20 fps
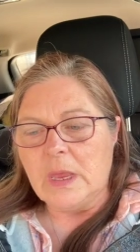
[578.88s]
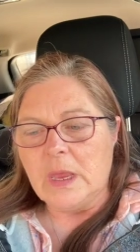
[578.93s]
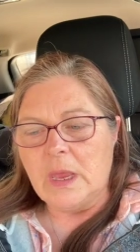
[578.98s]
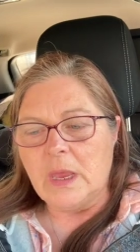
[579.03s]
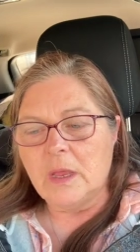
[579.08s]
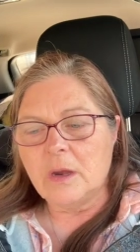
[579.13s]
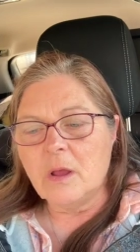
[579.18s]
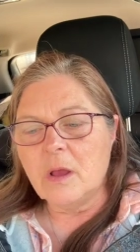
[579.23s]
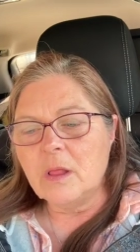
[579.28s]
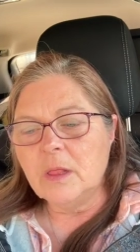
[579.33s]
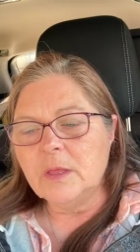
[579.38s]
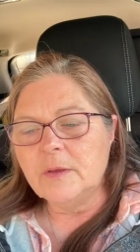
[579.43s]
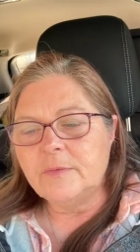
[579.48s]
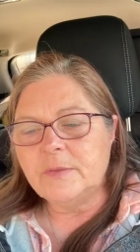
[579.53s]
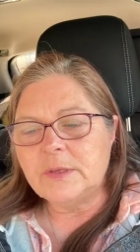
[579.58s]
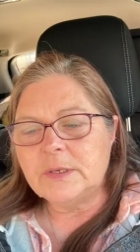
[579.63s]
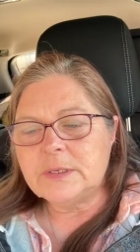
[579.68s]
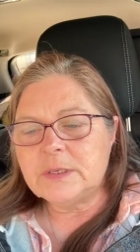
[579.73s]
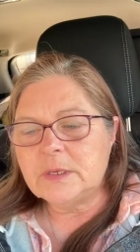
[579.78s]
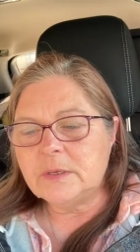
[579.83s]
And all of
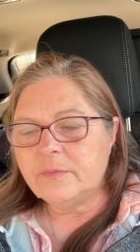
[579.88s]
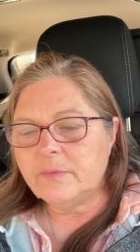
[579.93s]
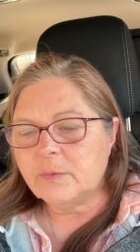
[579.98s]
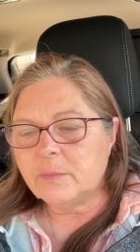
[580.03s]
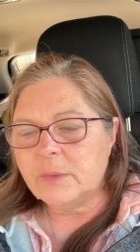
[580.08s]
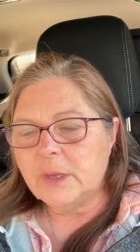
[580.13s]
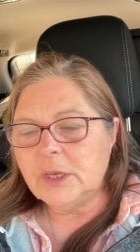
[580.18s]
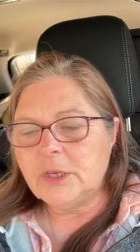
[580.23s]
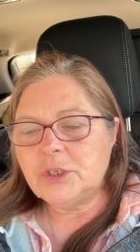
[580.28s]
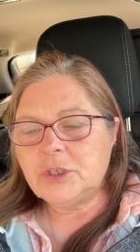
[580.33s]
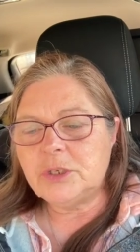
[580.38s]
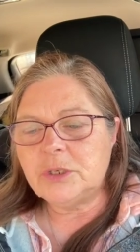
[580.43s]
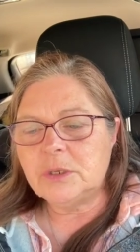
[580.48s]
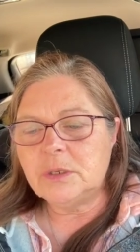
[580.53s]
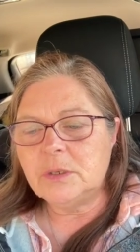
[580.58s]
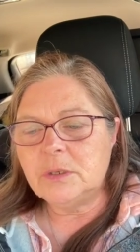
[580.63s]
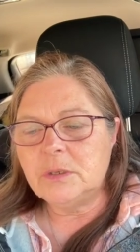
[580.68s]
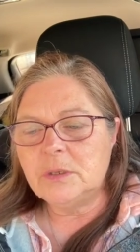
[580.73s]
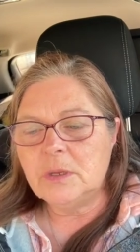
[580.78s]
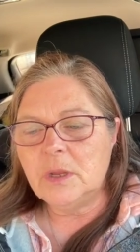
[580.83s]
this
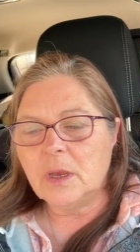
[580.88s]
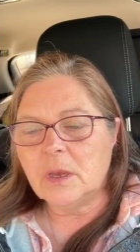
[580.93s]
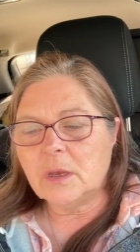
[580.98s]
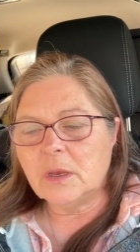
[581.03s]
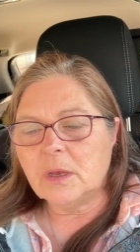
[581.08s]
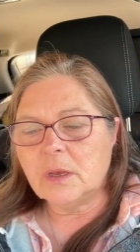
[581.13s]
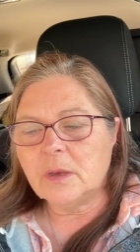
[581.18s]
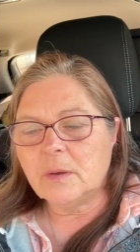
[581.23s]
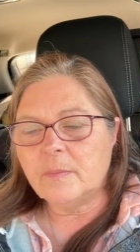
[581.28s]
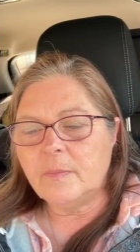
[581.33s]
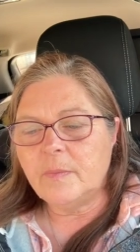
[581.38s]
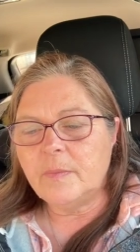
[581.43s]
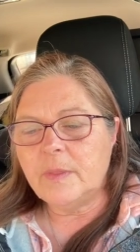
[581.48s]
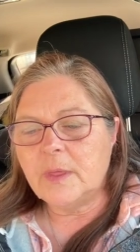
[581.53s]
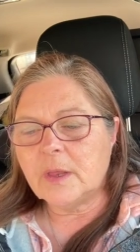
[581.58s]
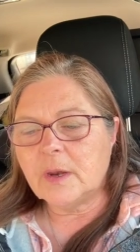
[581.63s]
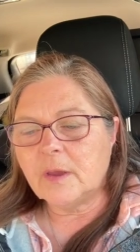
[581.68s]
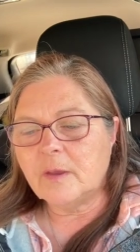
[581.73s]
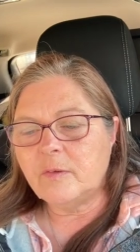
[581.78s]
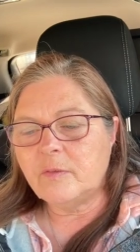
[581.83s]
information um,
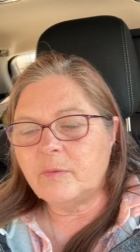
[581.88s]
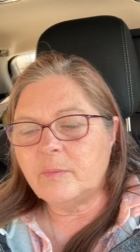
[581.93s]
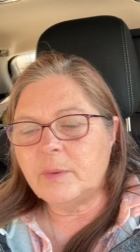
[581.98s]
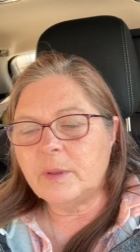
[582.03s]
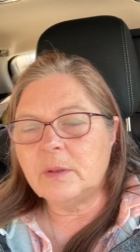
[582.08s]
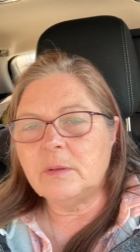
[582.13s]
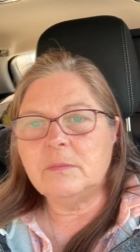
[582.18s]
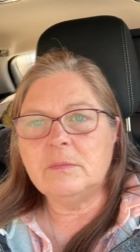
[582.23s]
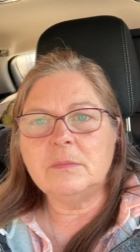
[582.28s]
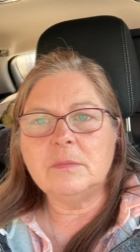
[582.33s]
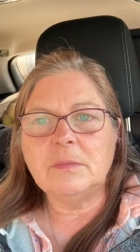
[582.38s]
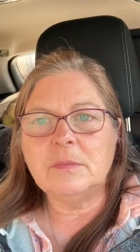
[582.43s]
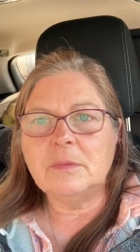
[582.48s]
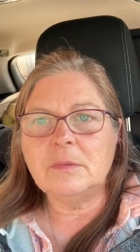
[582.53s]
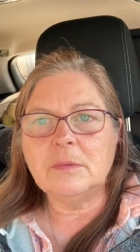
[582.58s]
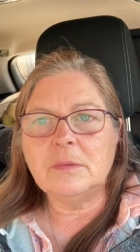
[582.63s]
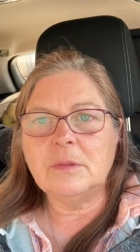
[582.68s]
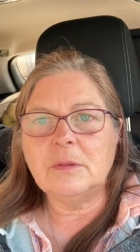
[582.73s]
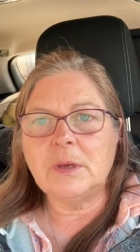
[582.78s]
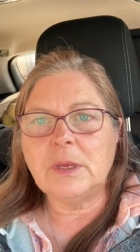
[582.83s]
that I've been
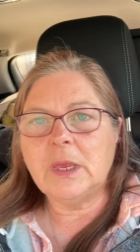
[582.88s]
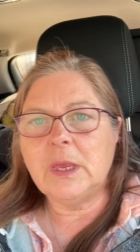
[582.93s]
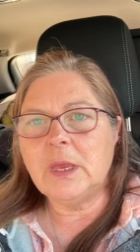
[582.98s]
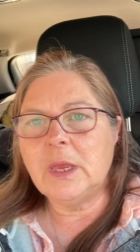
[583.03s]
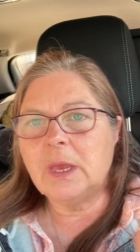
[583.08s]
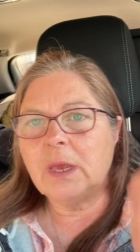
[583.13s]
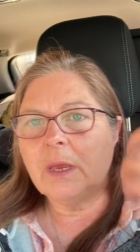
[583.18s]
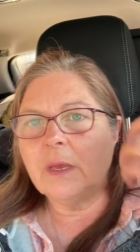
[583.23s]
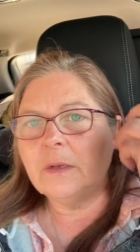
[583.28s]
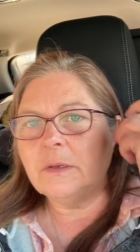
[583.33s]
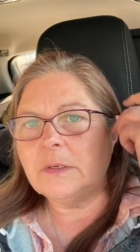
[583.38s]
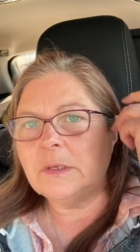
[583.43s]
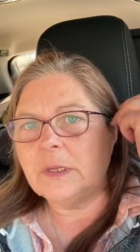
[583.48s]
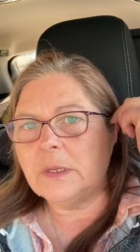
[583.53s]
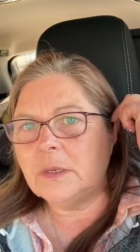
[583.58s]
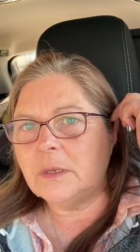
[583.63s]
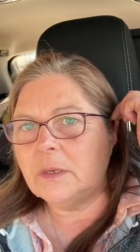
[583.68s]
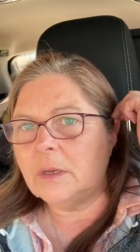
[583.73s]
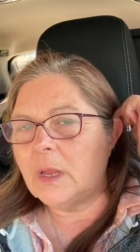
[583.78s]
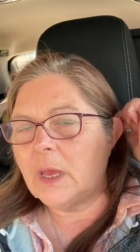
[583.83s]
looking at,
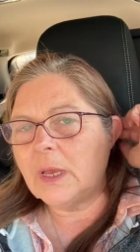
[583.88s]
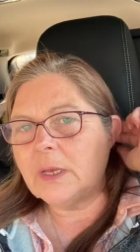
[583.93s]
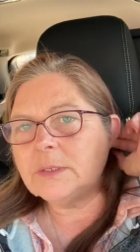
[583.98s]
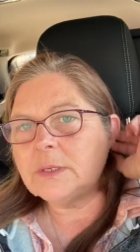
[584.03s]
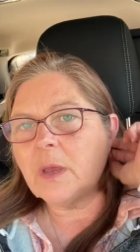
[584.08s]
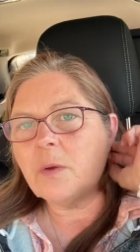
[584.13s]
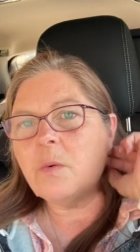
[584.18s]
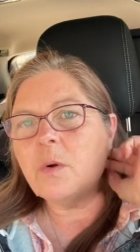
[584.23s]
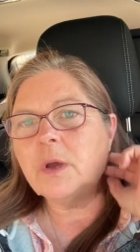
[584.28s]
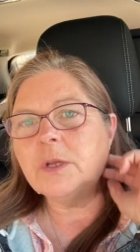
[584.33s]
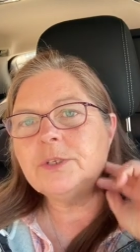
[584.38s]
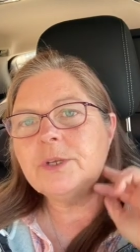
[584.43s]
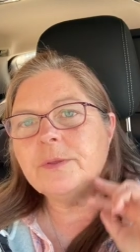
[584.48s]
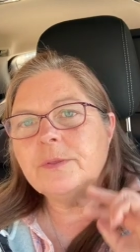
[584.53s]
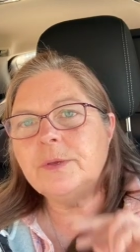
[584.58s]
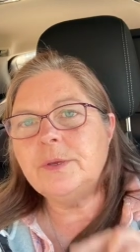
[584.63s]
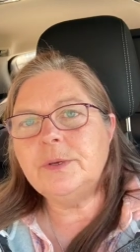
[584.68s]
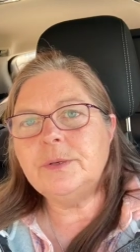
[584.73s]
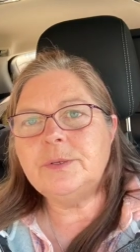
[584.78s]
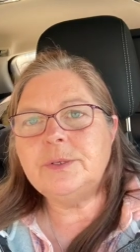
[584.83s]
and as I watch
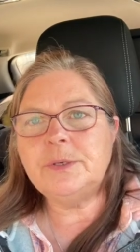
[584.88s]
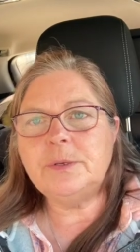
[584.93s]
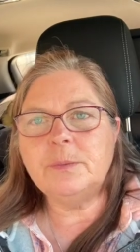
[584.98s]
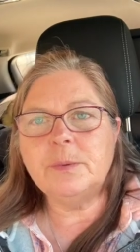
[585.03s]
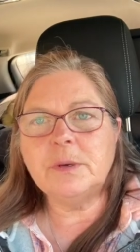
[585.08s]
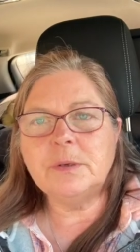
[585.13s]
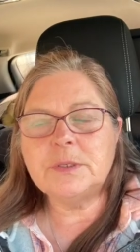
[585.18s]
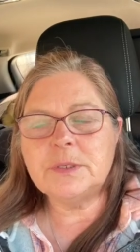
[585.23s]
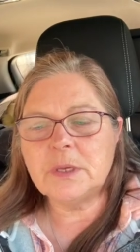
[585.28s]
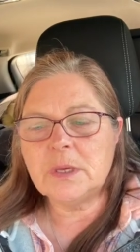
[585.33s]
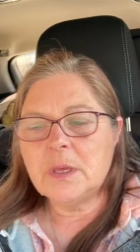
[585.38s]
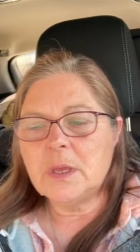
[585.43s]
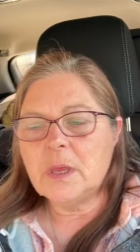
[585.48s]
other YouTubers,